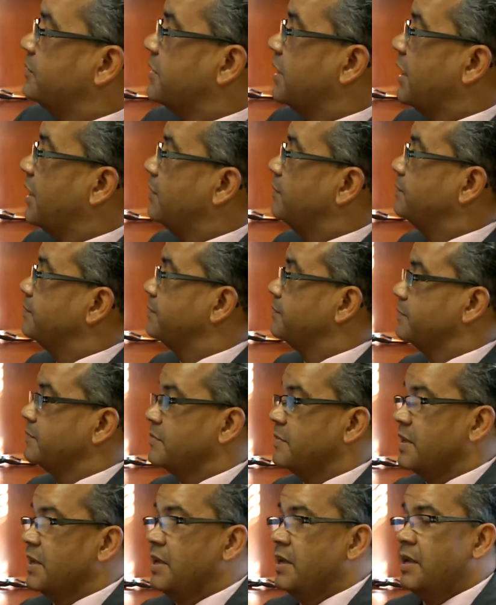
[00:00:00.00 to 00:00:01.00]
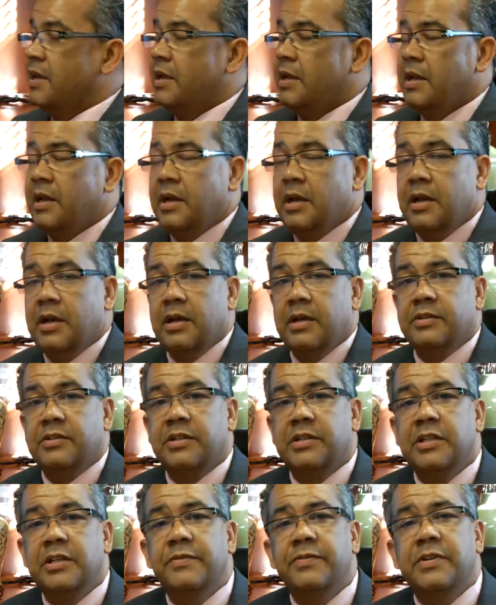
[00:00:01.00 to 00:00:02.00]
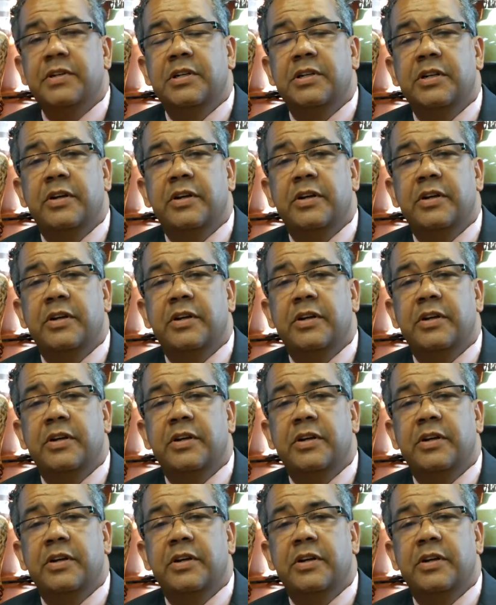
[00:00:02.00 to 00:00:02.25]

top. A significant